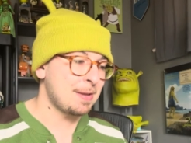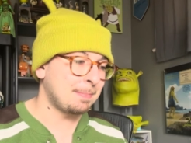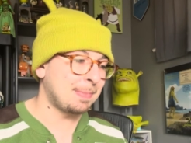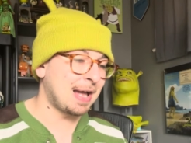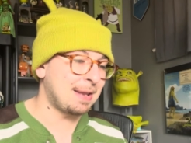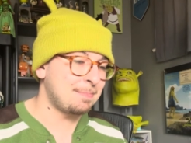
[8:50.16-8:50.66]

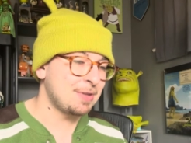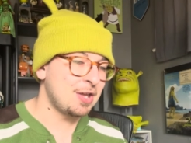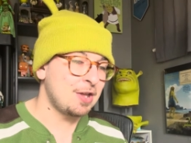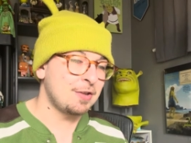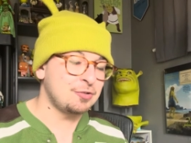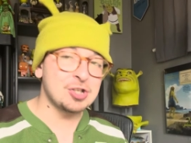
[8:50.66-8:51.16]
but
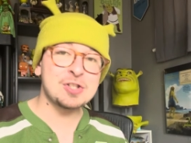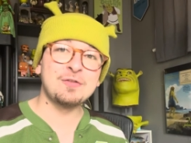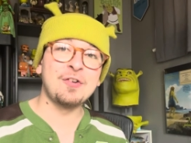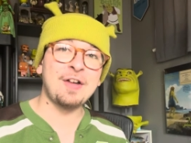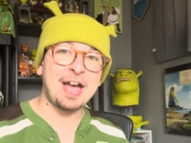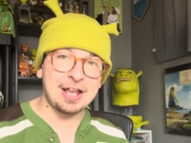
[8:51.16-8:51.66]
just
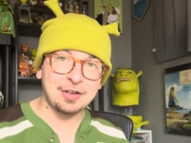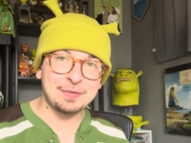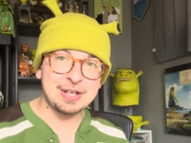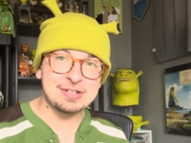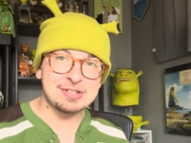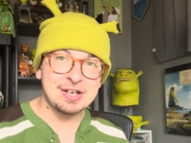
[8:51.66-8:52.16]
for the hell of
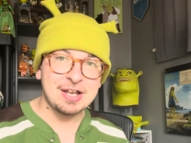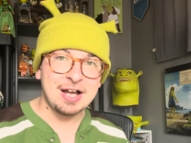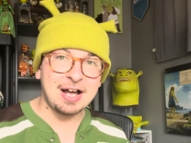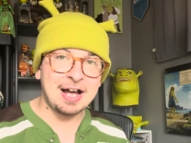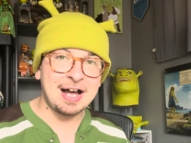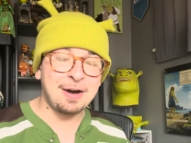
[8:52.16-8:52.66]
it,
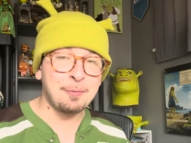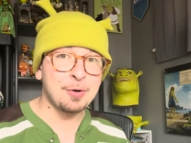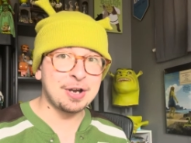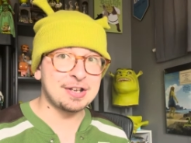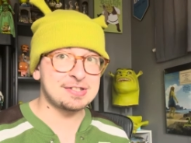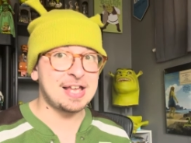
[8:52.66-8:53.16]
uh, we're
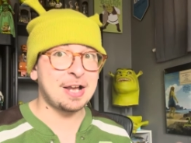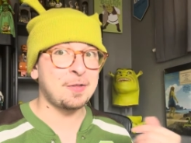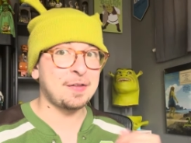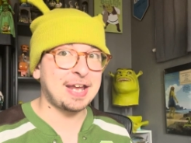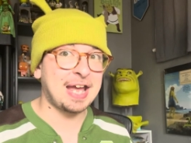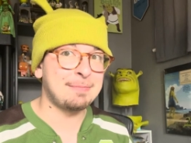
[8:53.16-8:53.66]
going to cycle
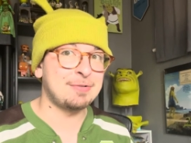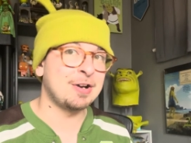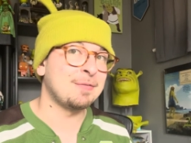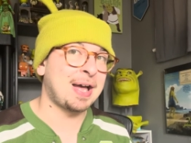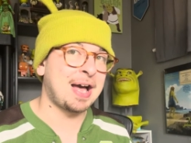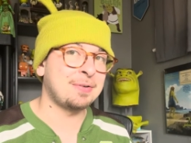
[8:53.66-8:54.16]
the camera
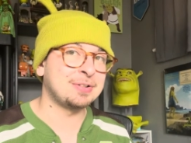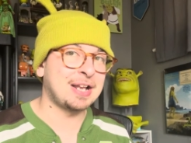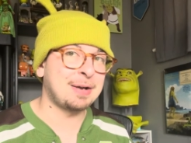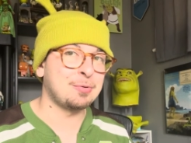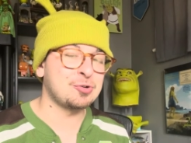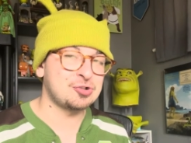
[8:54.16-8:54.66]
around and
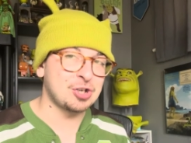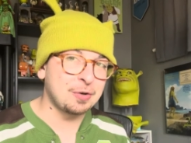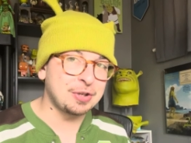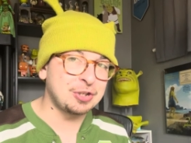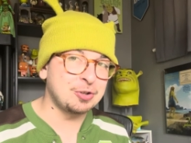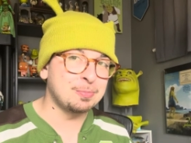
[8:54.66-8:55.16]
I will show
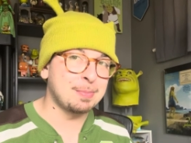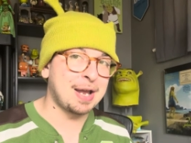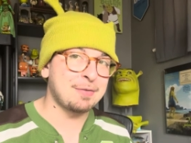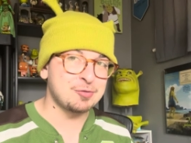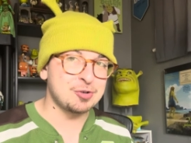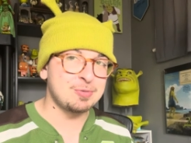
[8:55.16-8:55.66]
you my
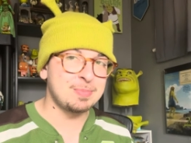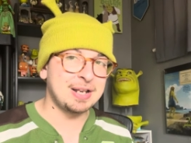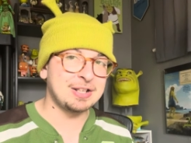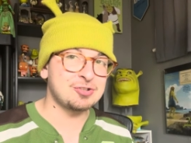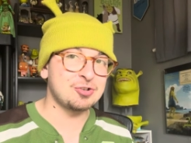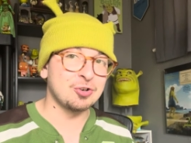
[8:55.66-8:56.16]
room in
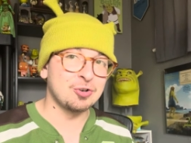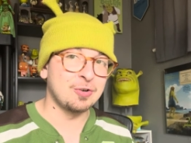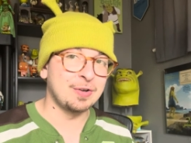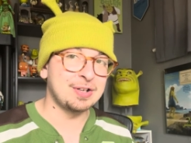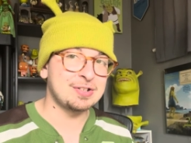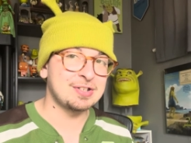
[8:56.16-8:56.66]
its
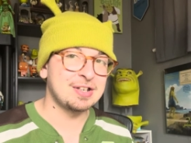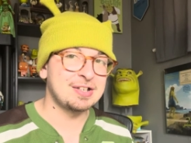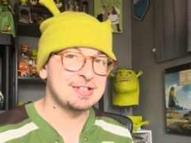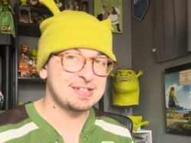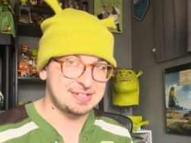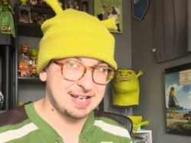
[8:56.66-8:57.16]
current
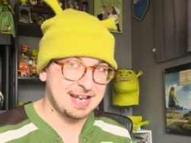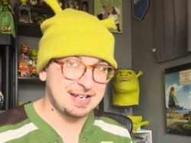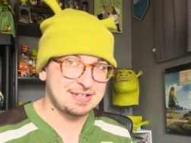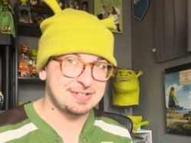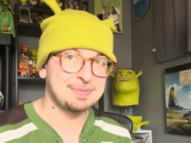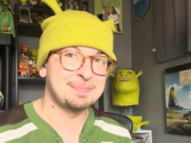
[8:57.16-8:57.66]

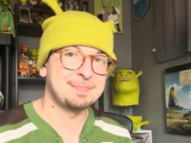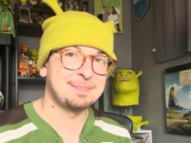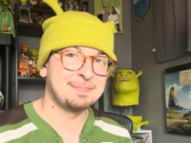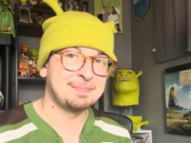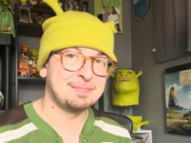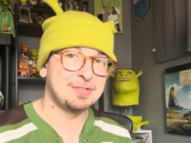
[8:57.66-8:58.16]
state.
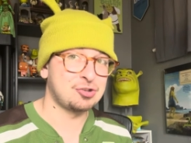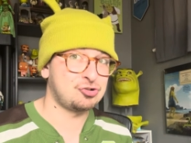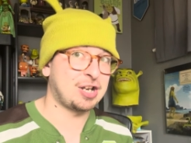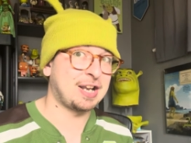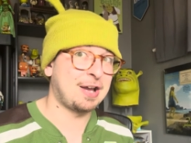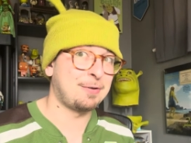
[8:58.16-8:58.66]
Let's
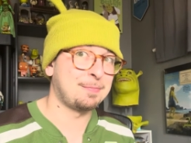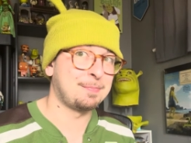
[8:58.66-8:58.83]
check it out.